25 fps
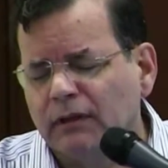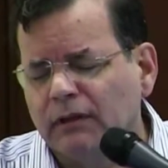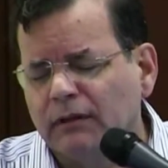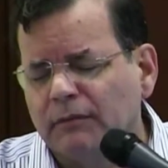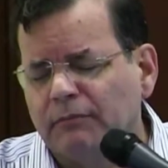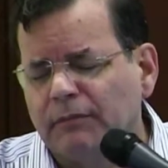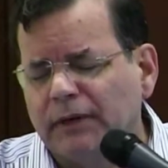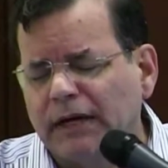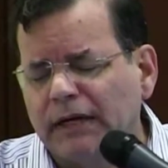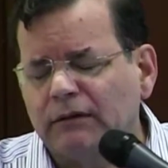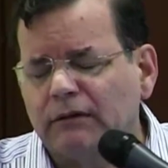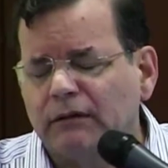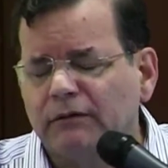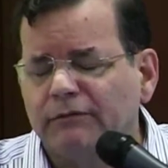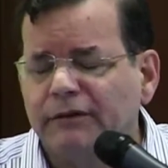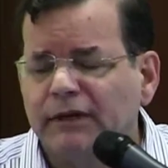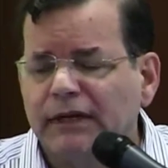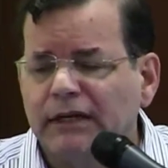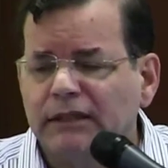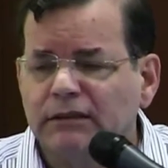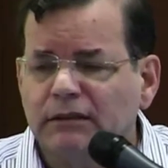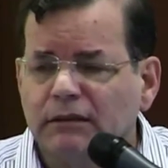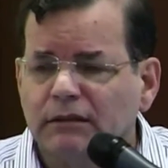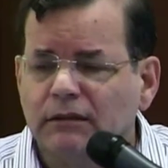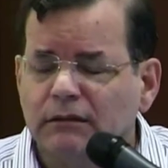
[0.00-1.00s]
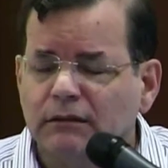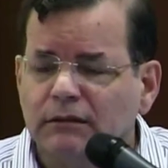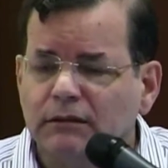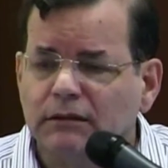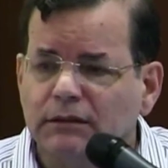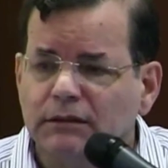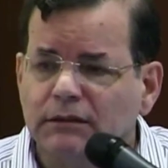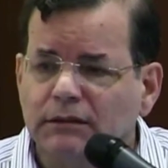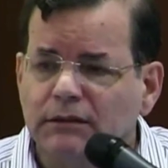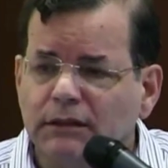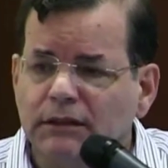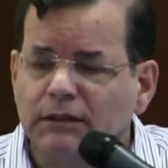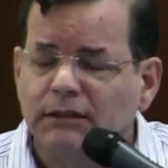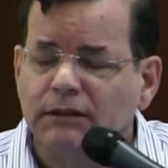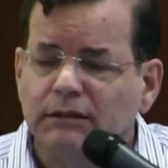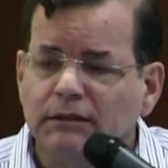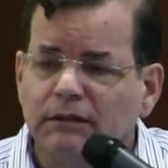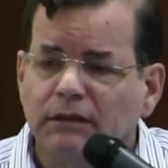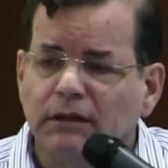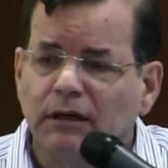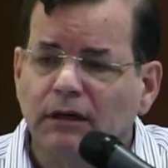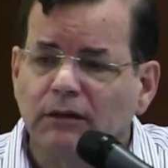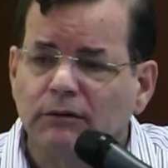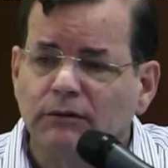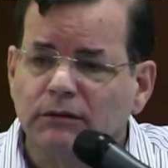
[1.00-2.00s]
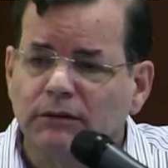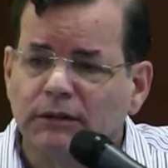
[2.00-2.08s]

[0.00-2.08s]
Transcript: Microvascular disease goes